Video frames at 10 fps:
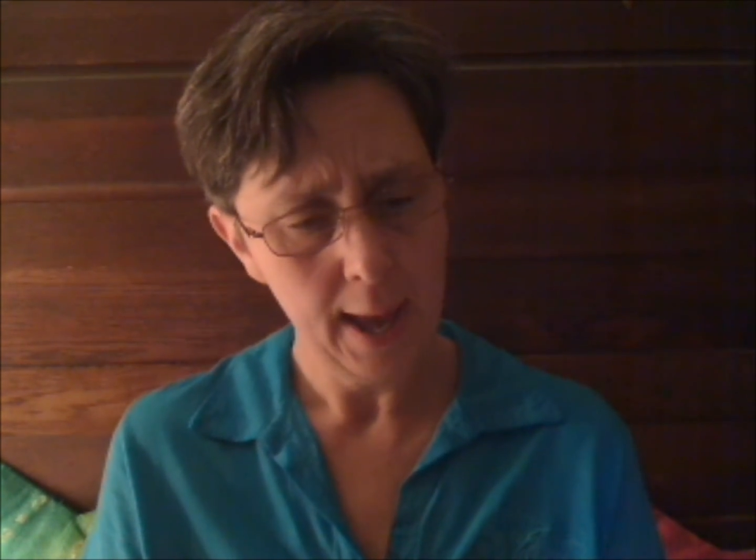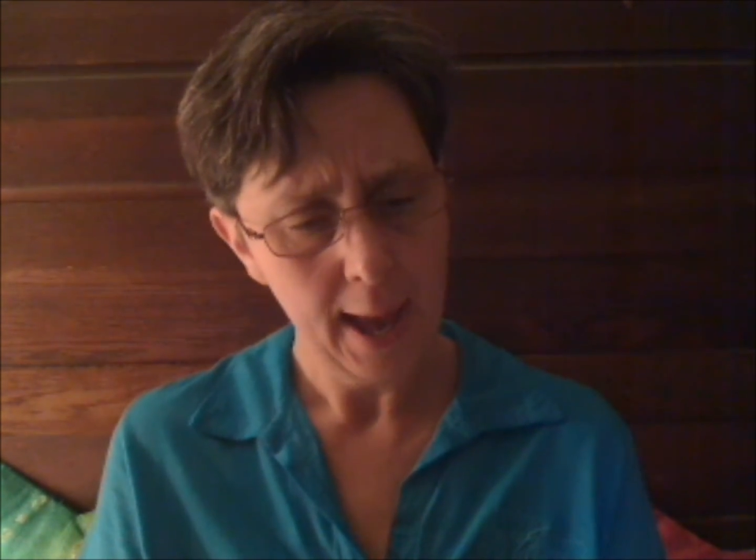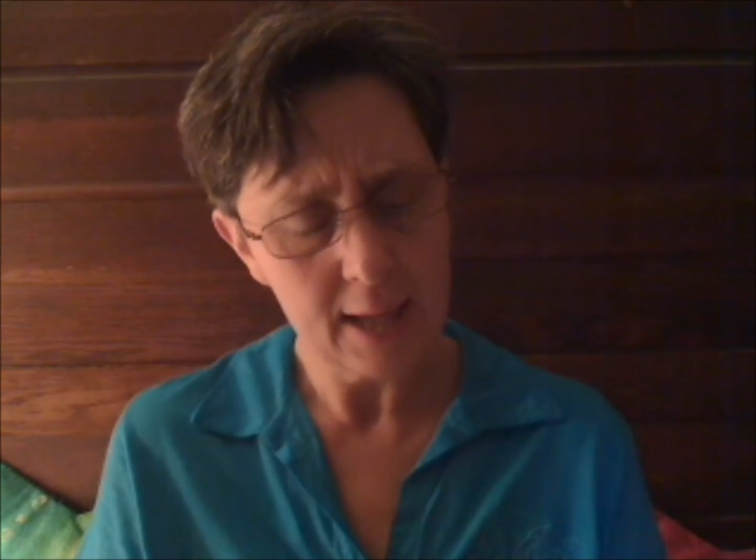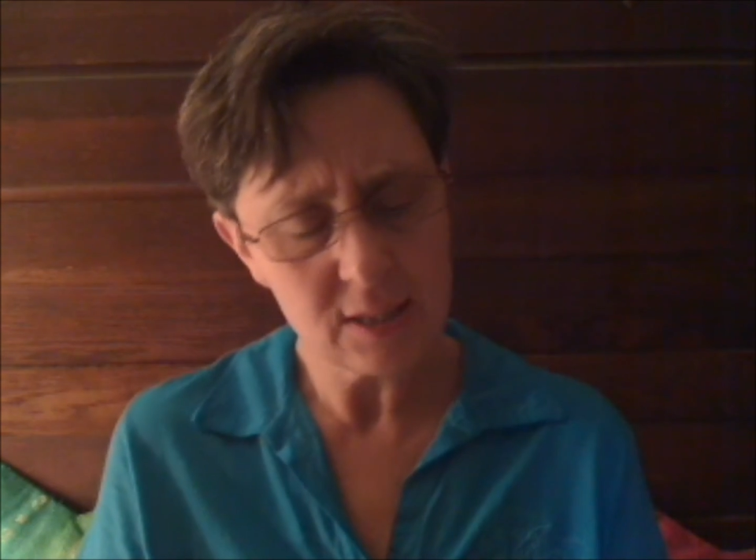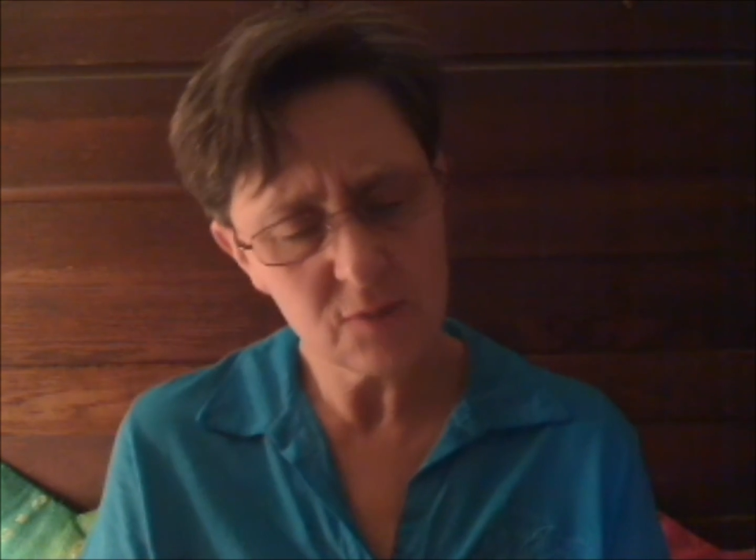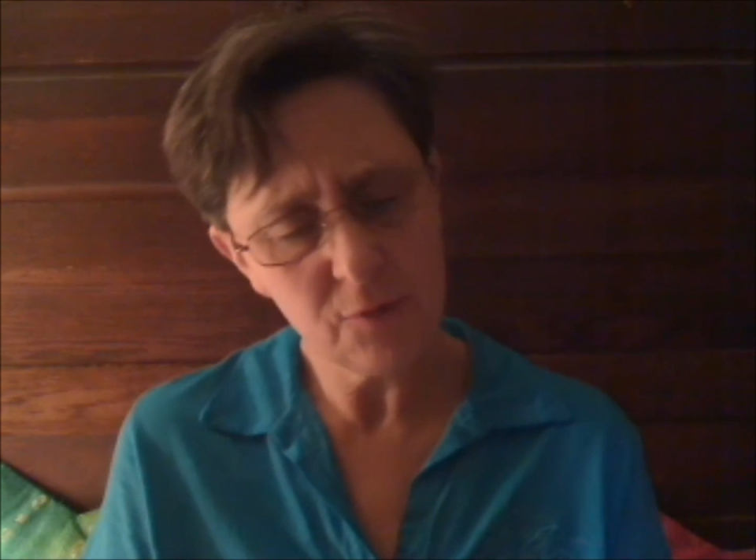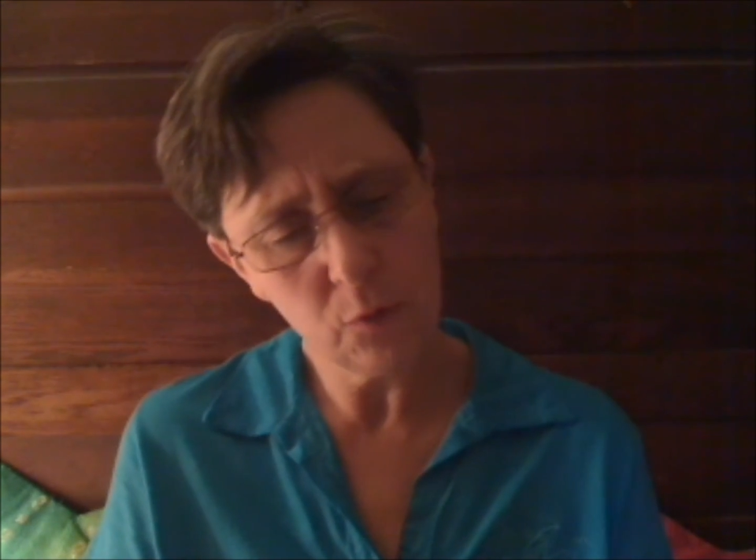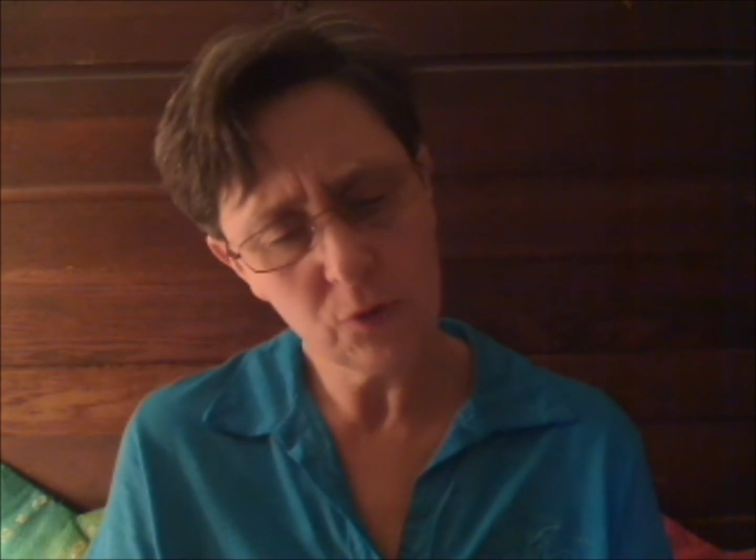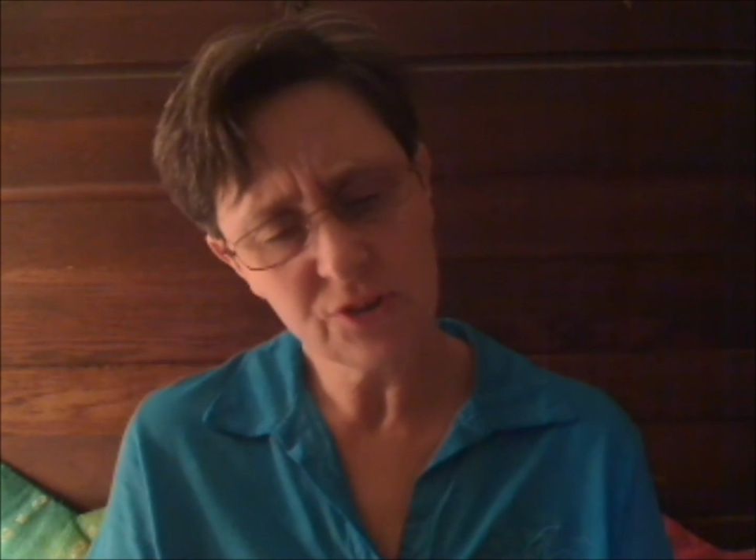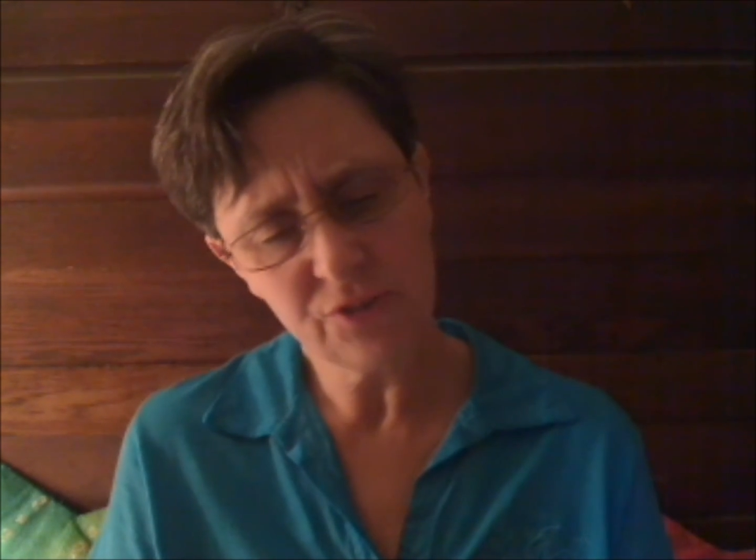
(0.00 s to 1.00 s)
As the
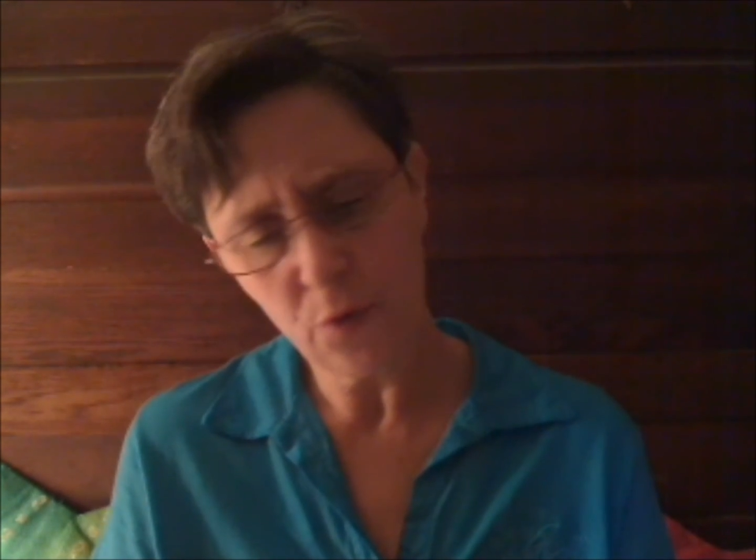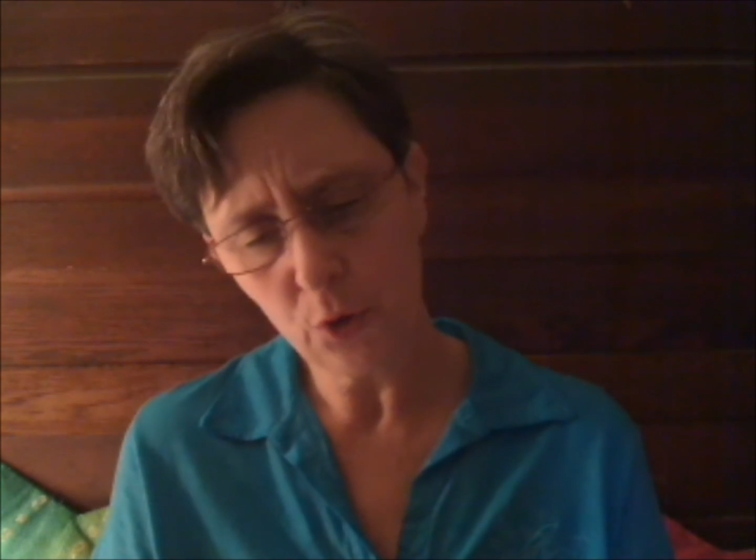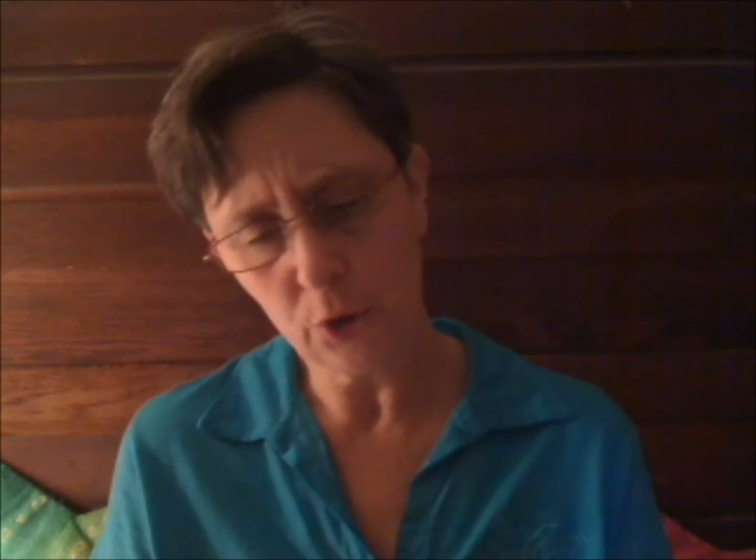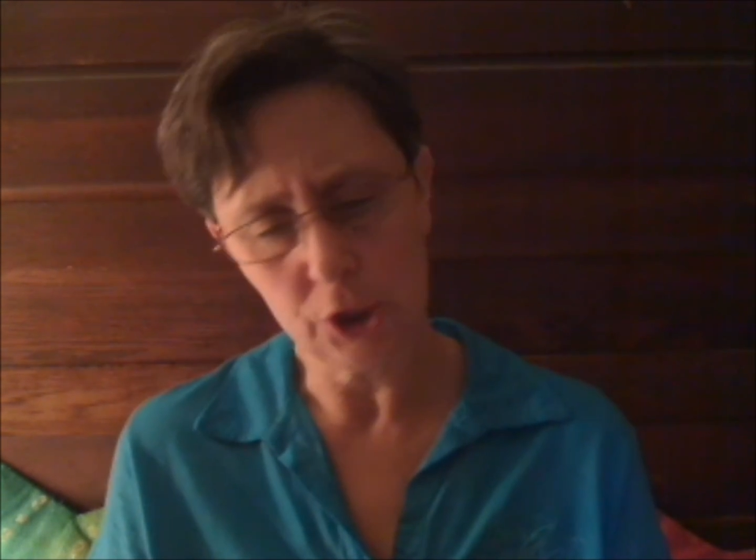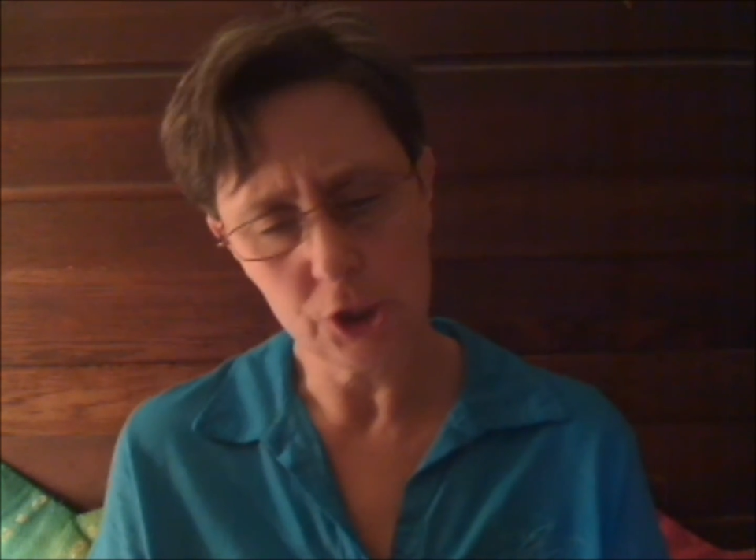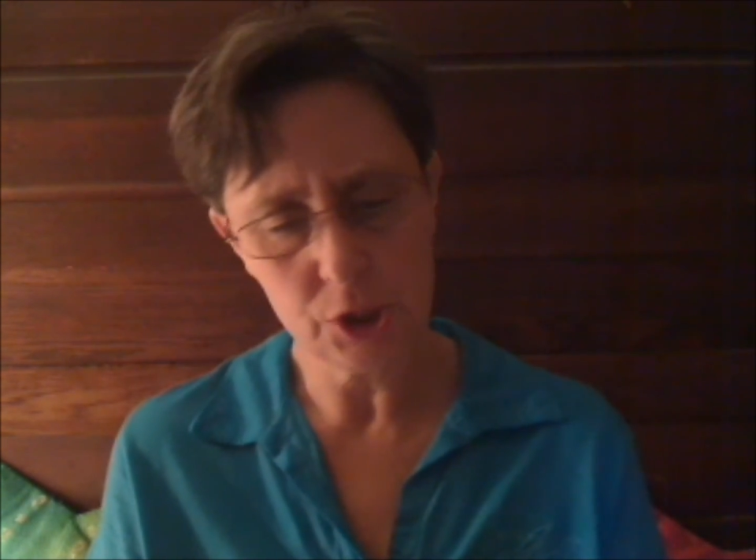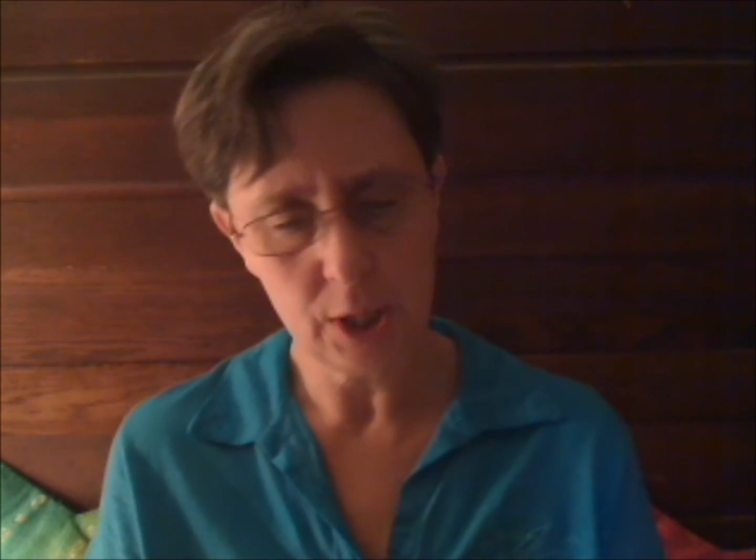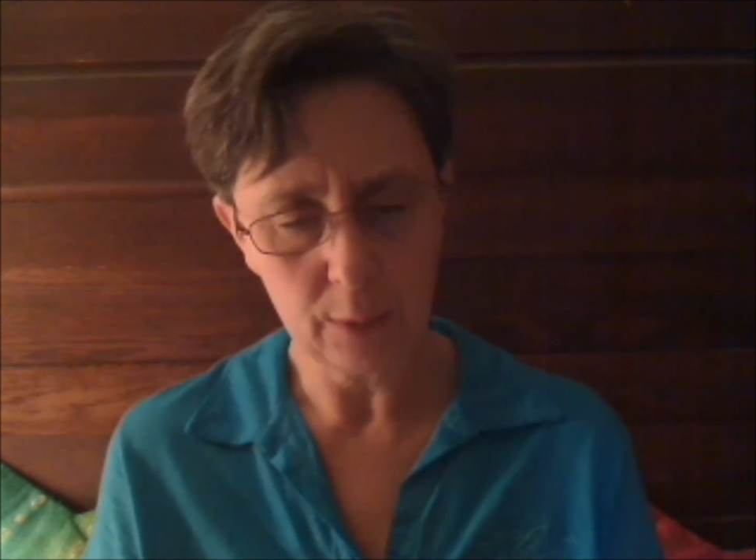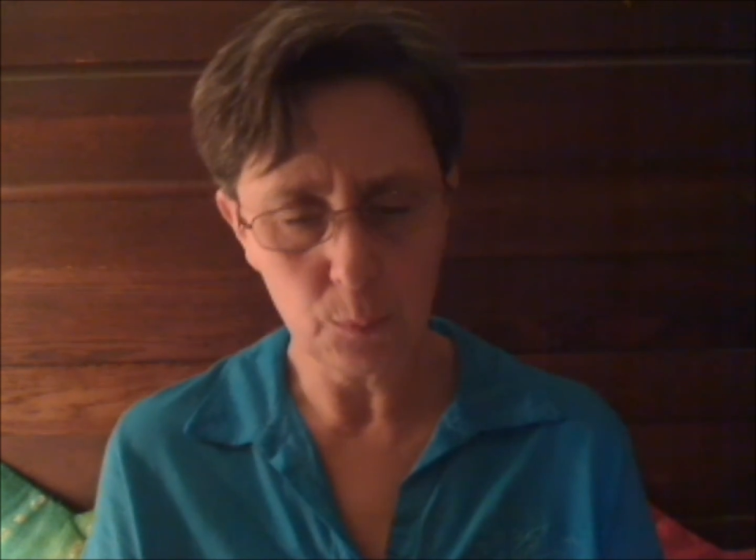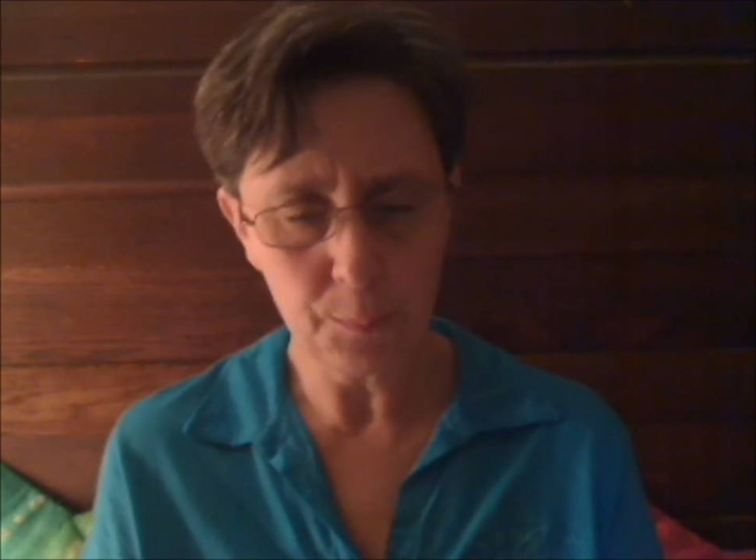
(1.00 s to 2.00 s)
voles foraged
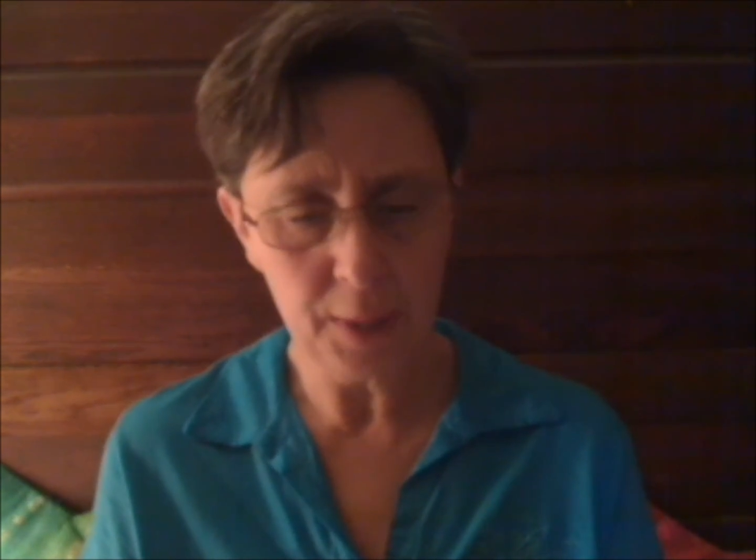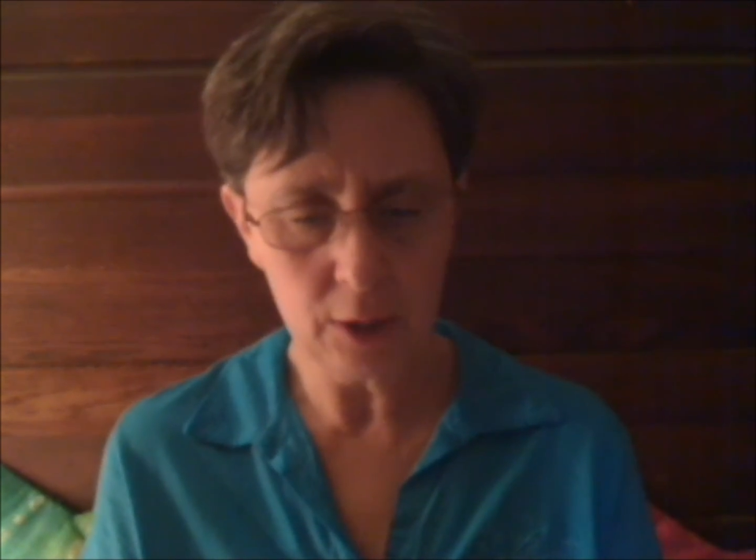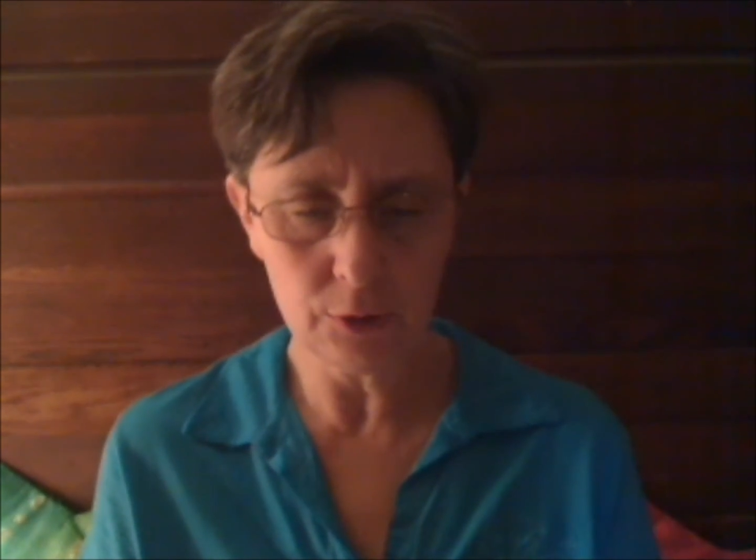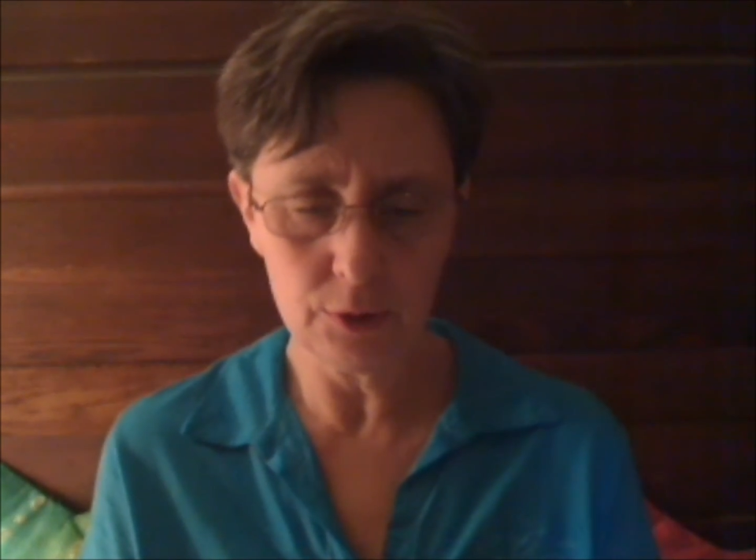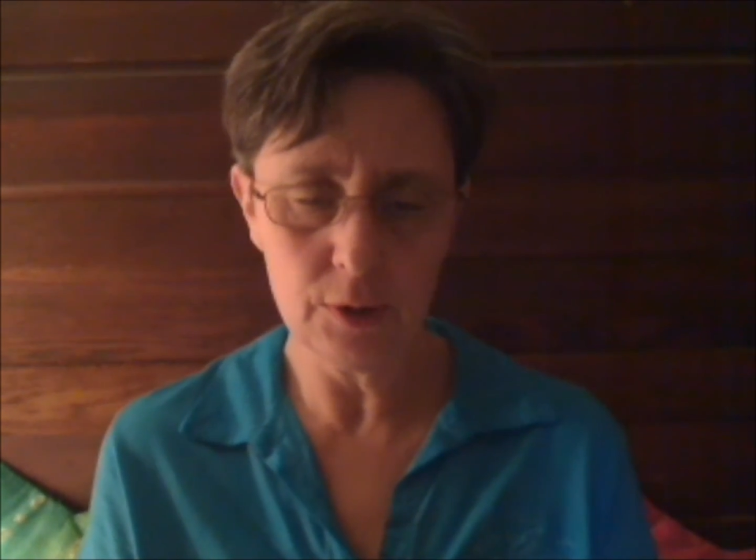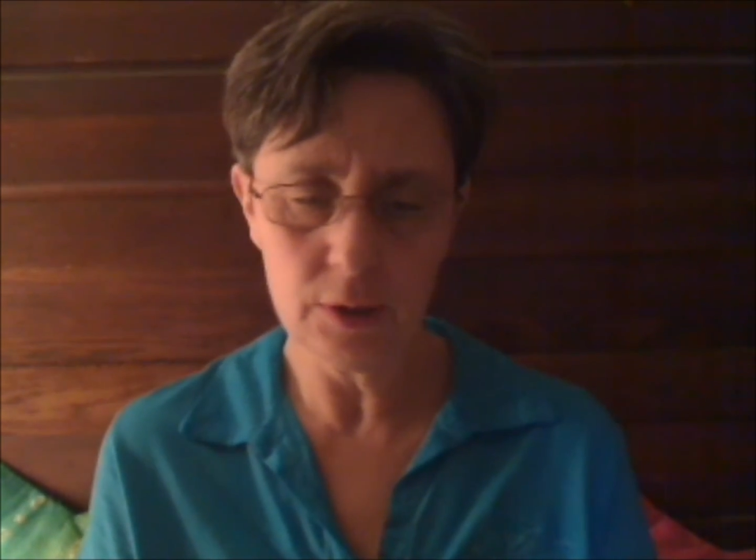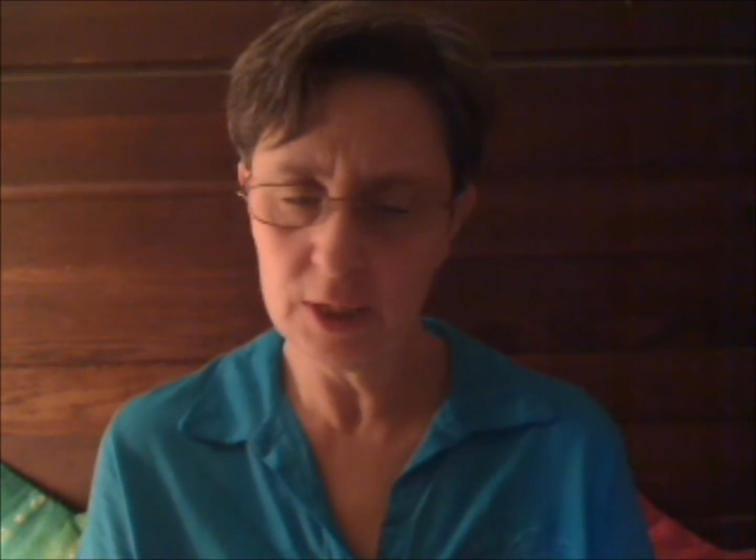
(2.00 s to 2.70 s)
and repaired,